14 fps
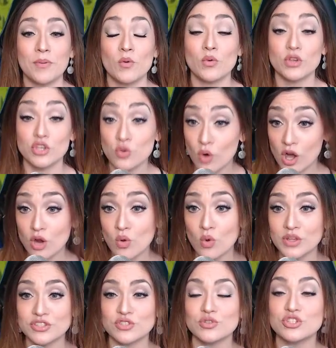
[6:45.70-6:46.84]
what you are going
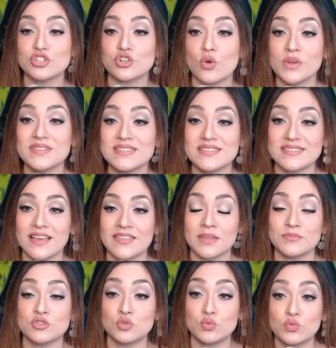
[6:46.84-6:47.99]
to do is you're going to send them
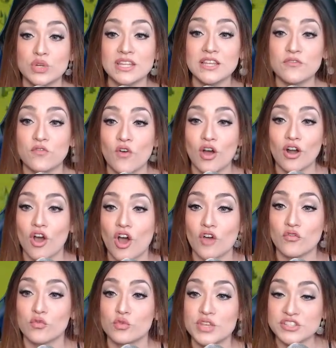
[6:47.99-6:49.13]
to really far off
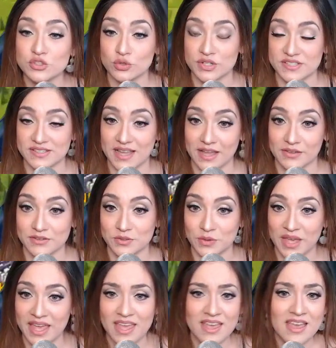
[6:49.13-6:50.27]
resource tiles,
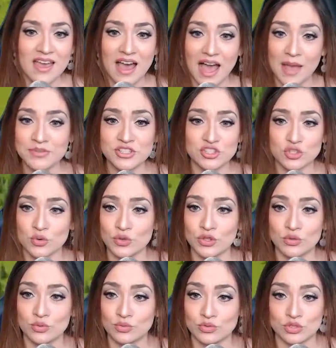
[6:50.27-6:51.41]
okay? I'm just showing
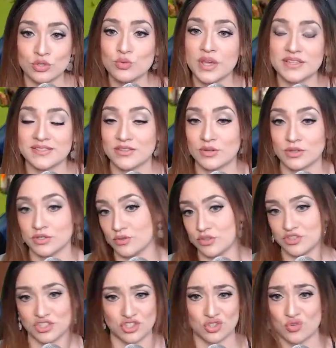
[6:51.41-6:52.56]
you 2 ways that you can do this.
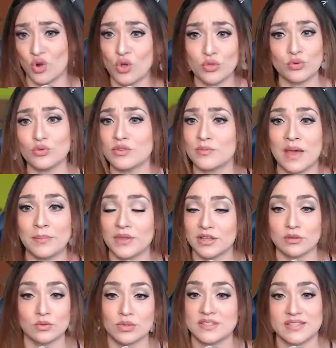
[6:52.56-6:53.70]
Just scroll through the map like a
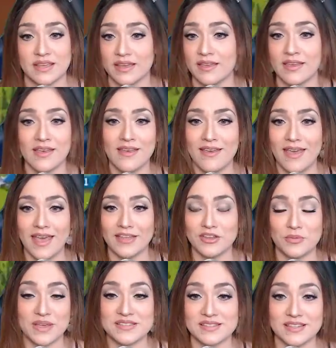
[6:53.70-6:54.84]
lunatic, and you're
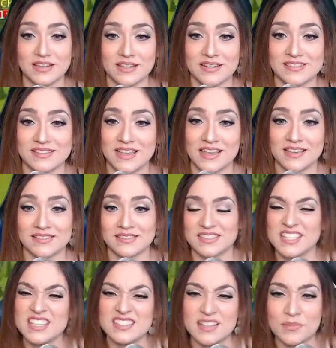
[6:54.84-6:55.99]
basically going to
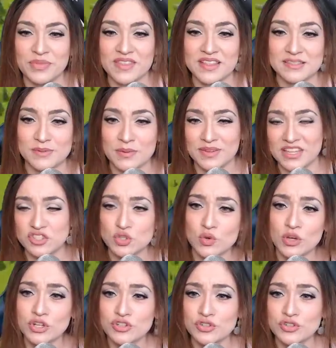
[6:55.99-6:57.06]
see something that's maybe like 200